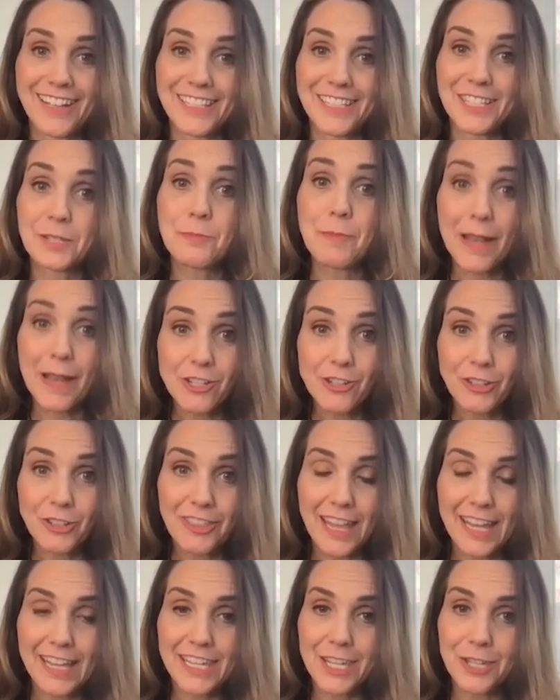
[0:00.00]
A special
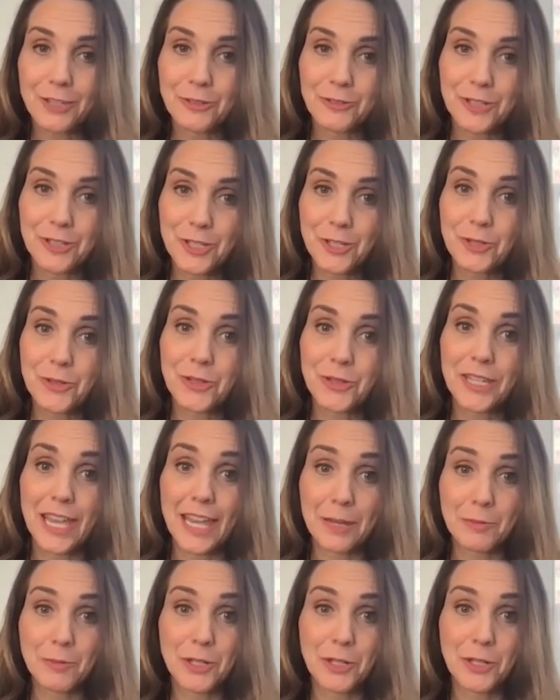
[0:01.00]
thank you to
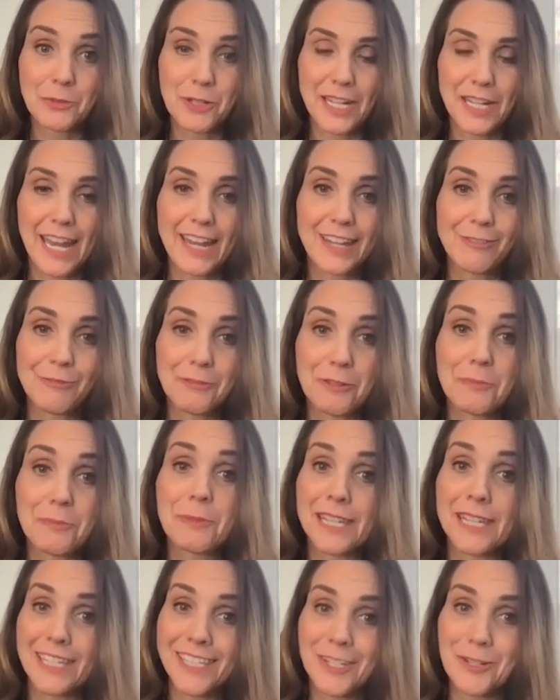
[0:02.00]
Gabriel René for
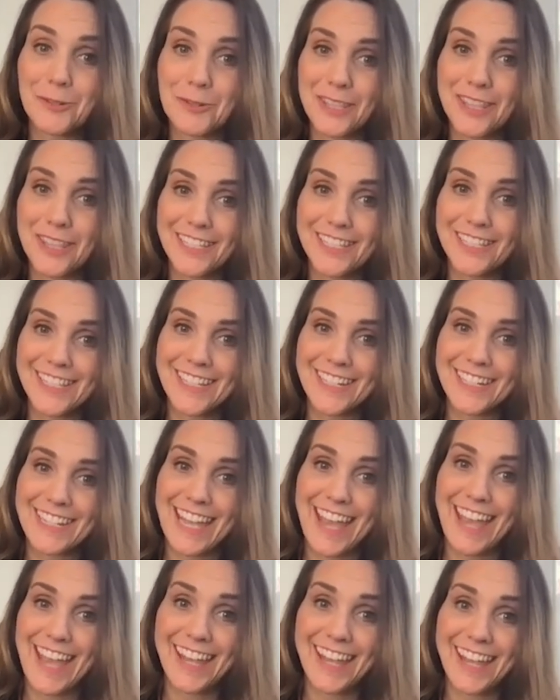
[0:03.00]
being here with us
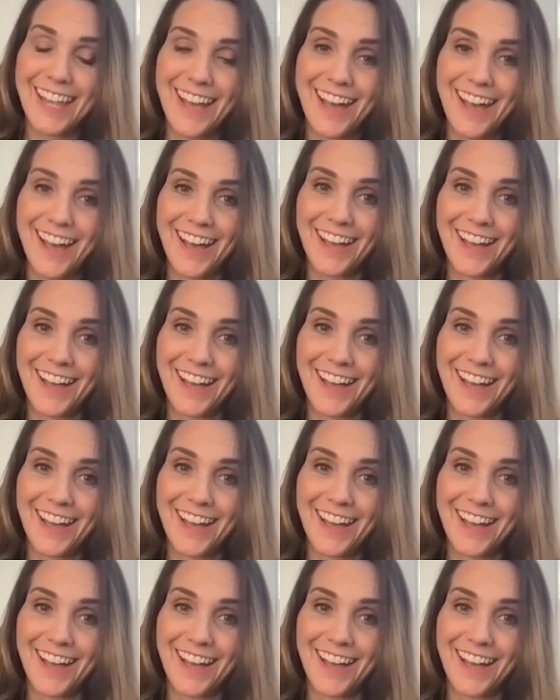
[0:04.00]
today.